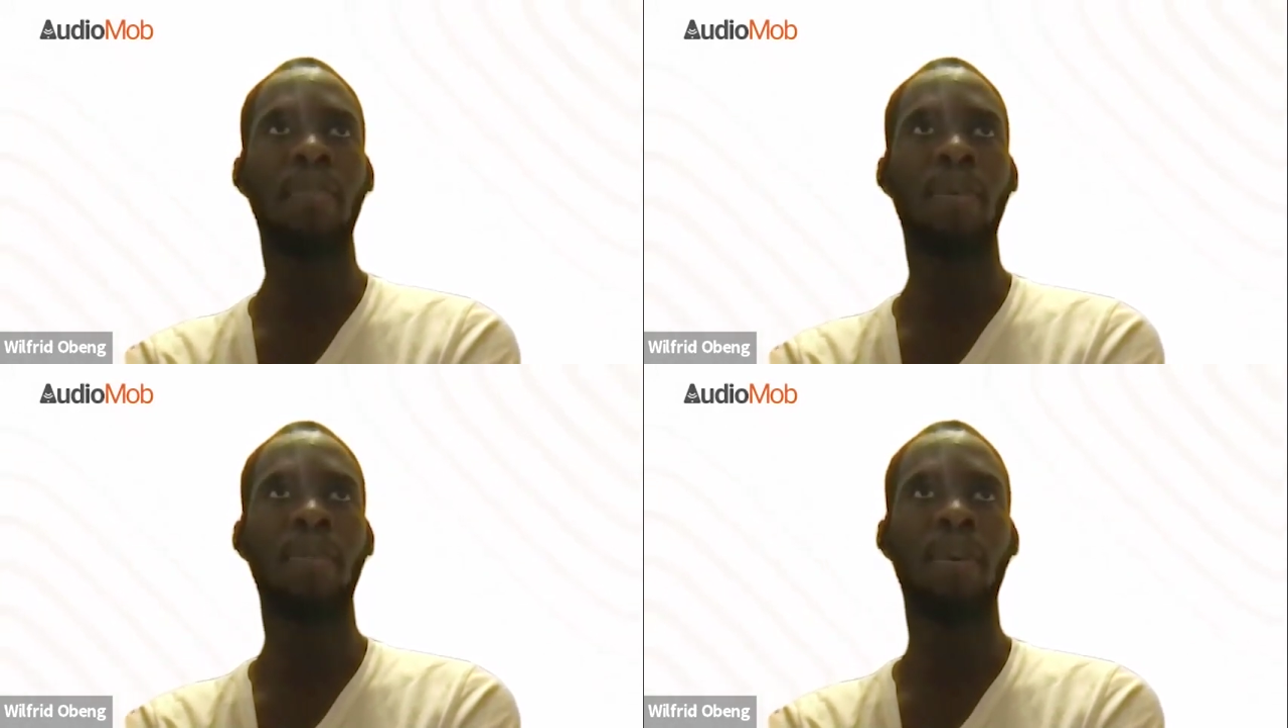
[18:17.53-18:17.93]

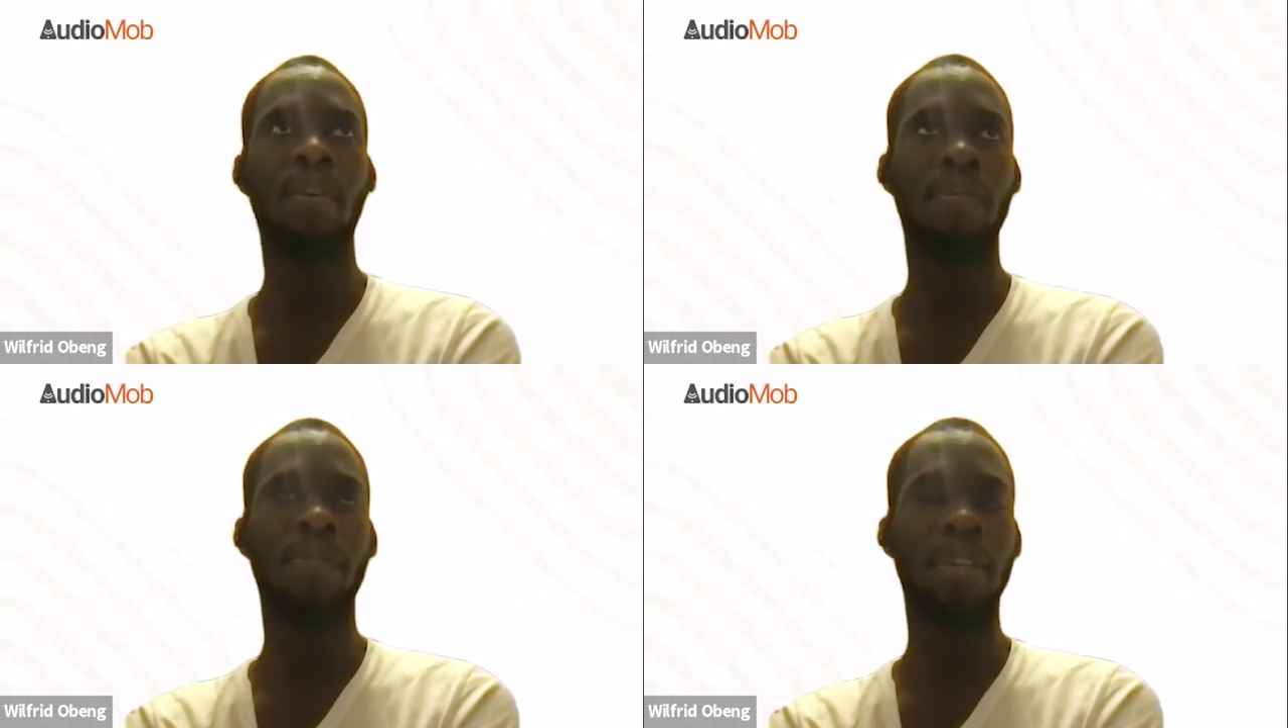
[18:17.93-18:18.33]
be
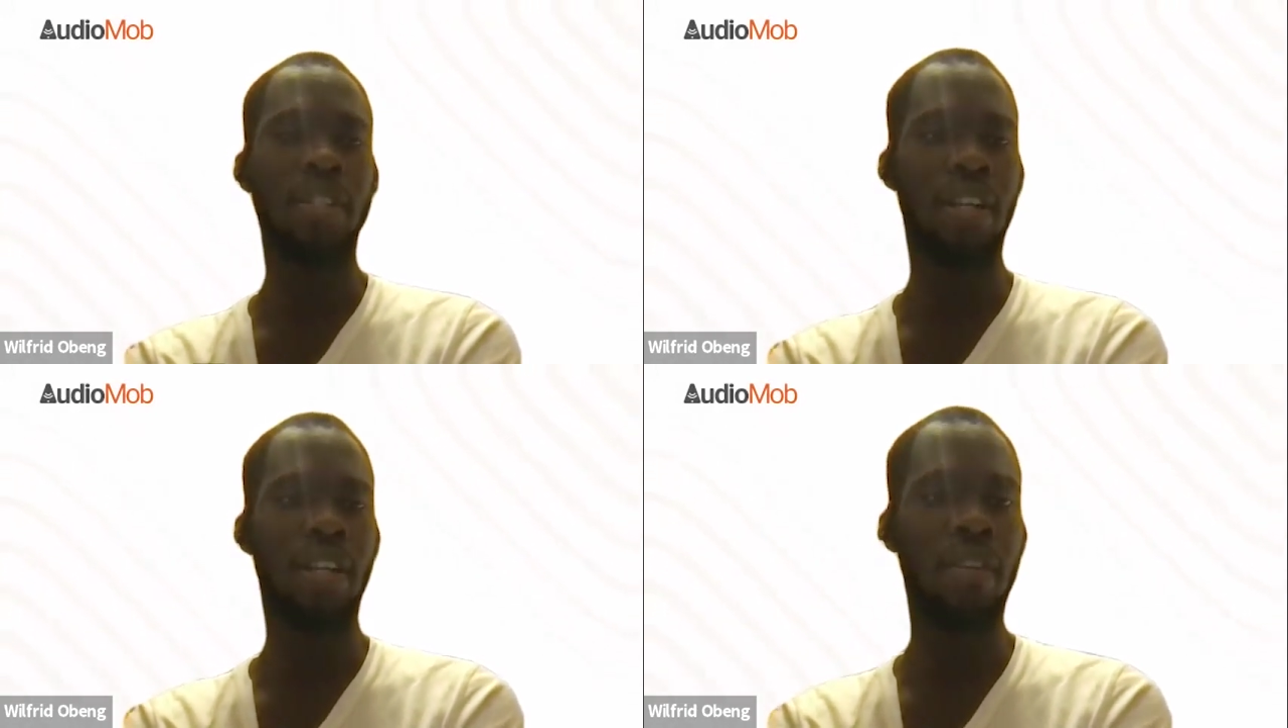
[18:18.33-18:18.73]
part of these
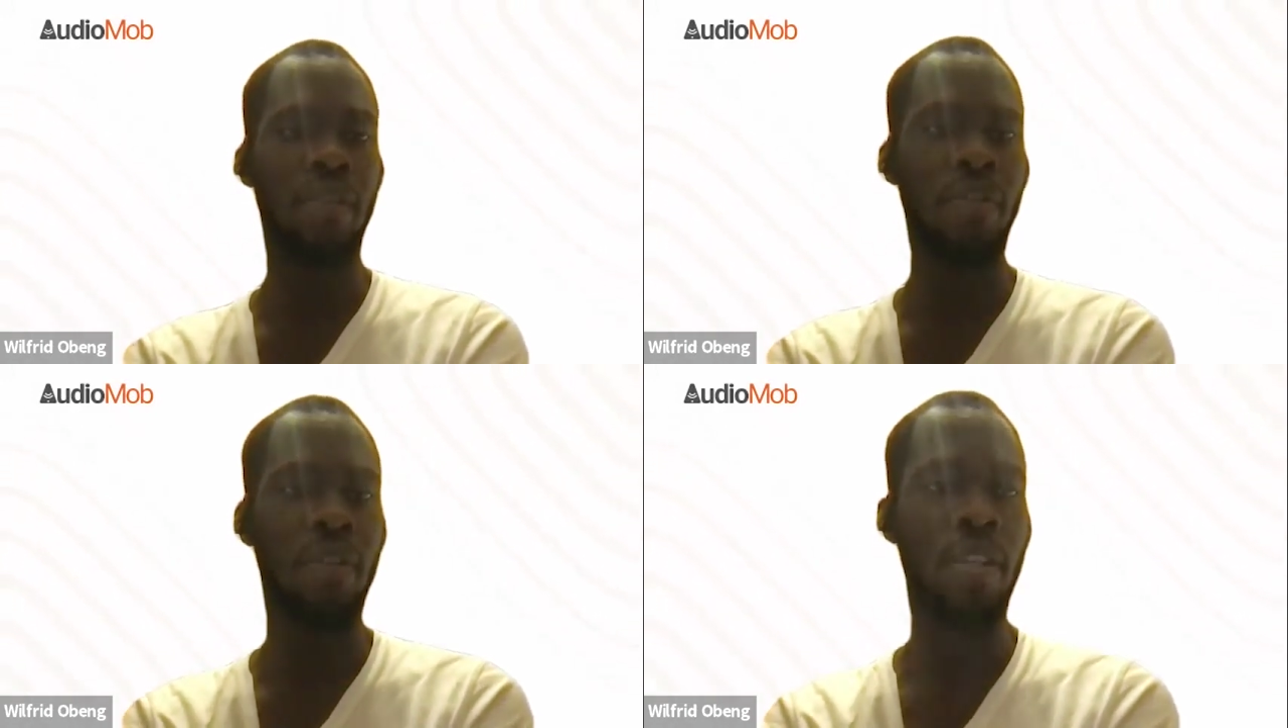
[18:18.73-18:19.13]

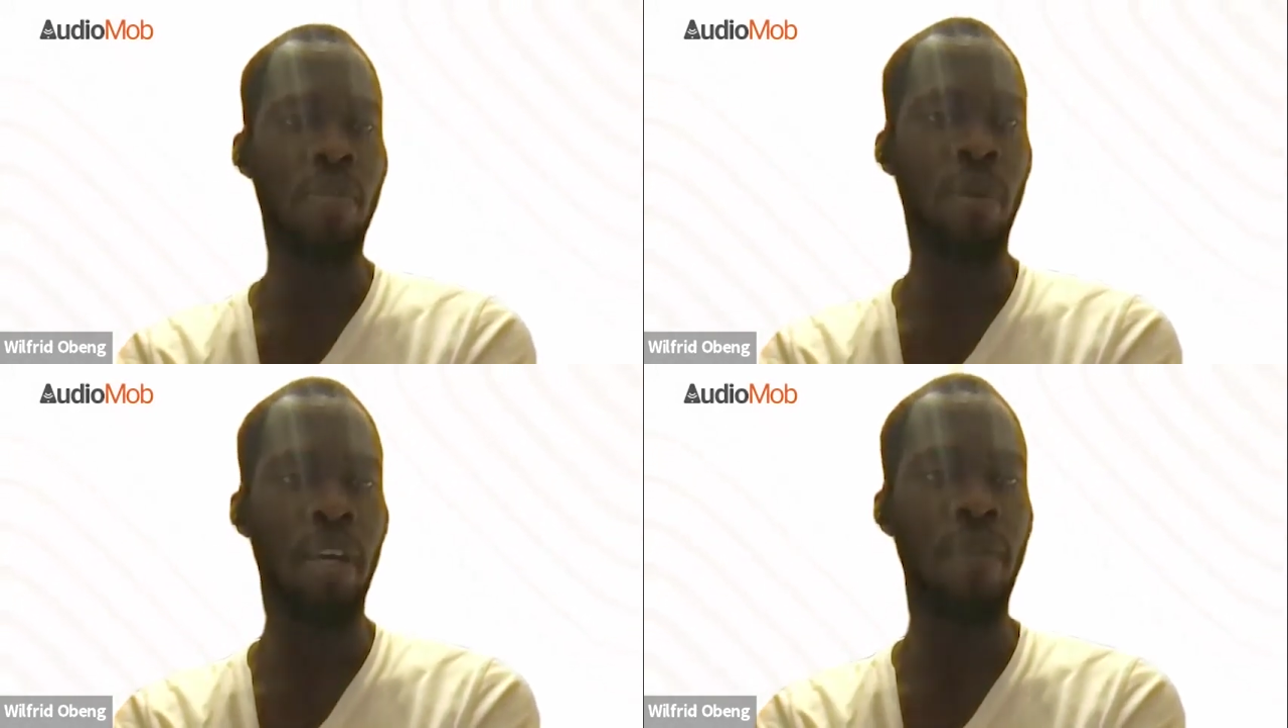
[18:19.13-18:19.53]

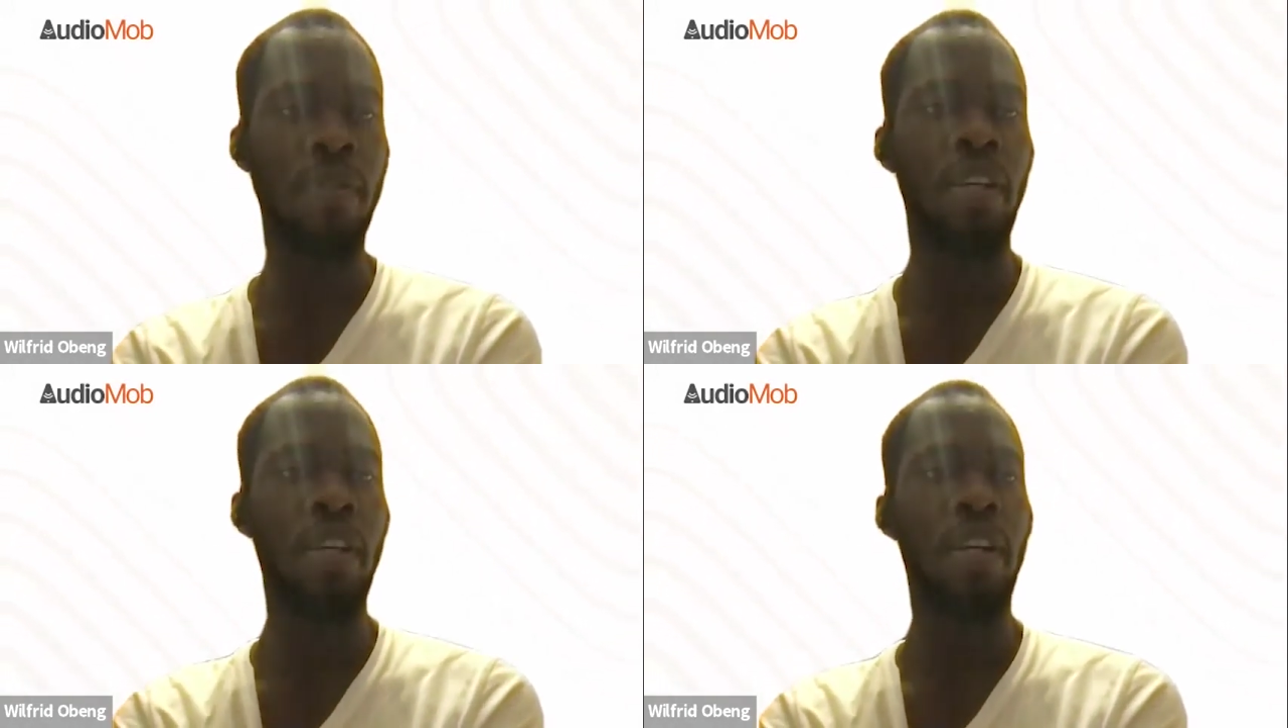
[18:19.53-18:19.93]

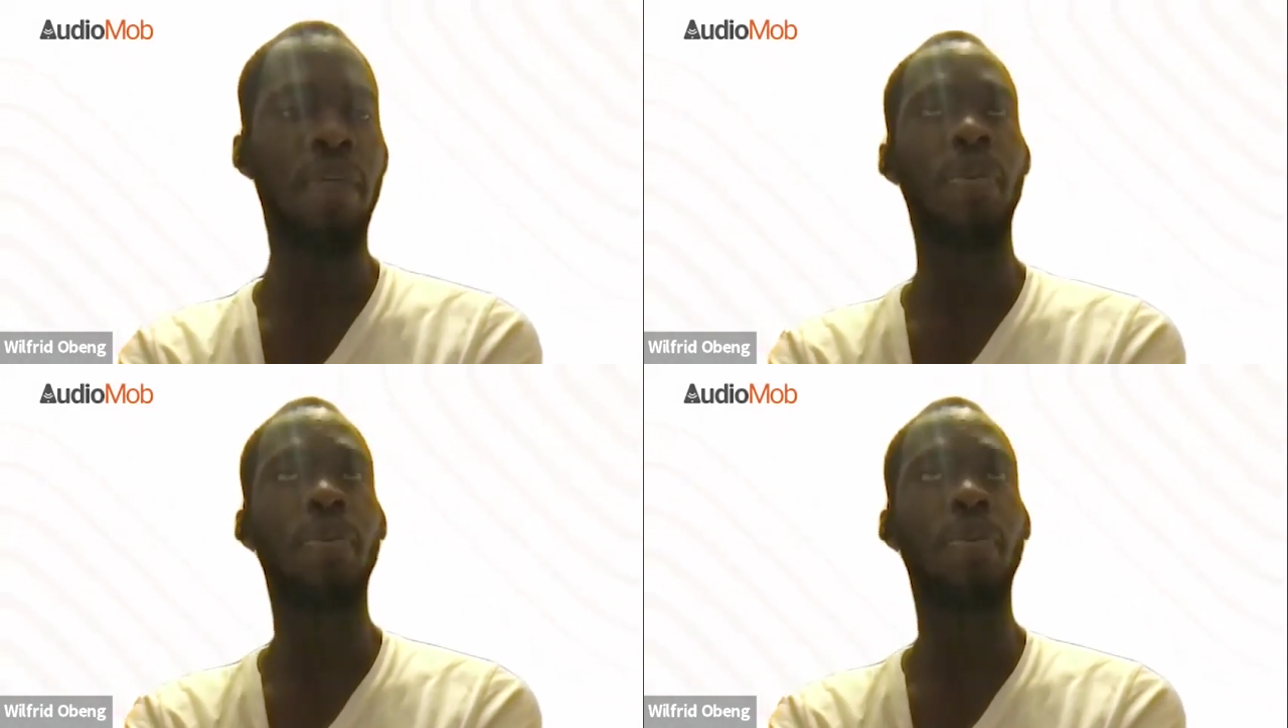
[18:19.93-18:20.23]
waves and